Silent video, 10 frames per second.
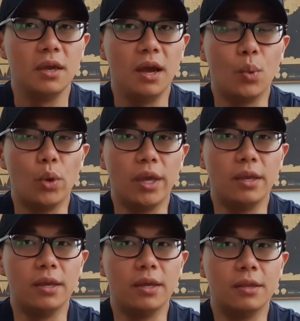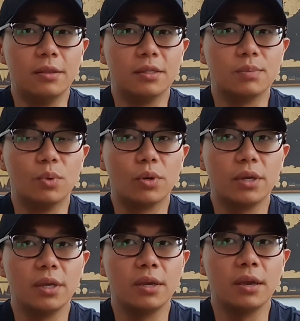I weighed in this
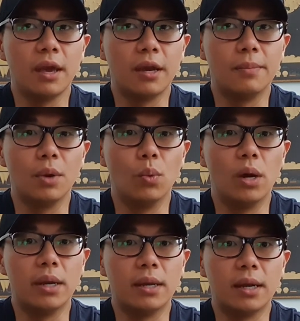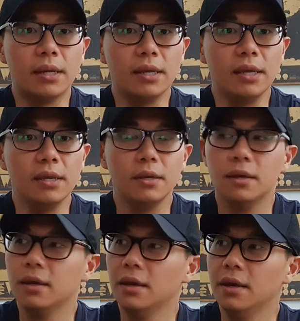morning at about 190.
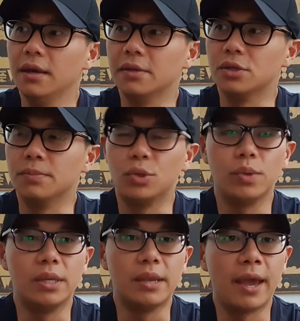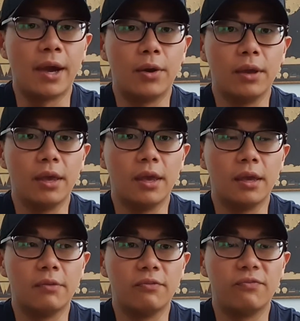And so between now
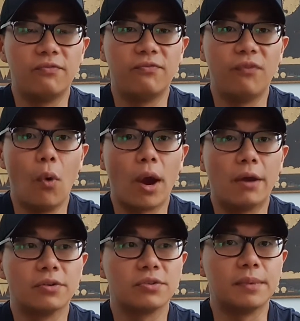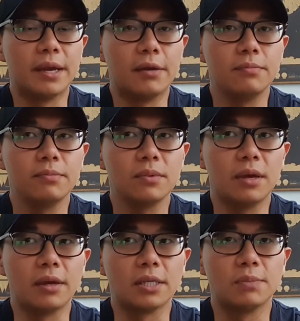and 4 hours from now,
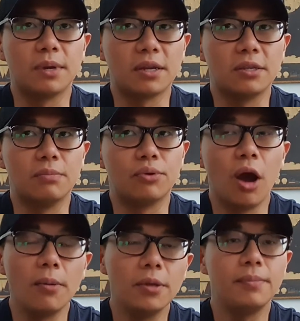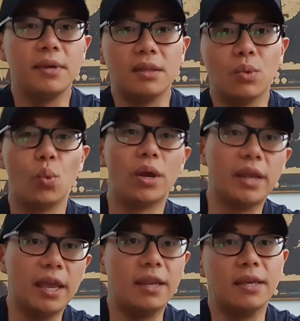I expect to probably be in the
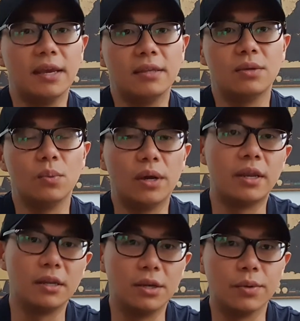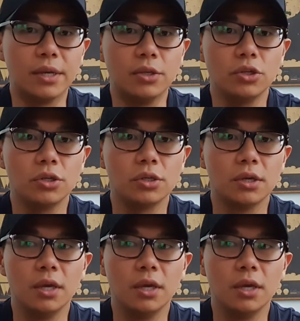188 to 190 range.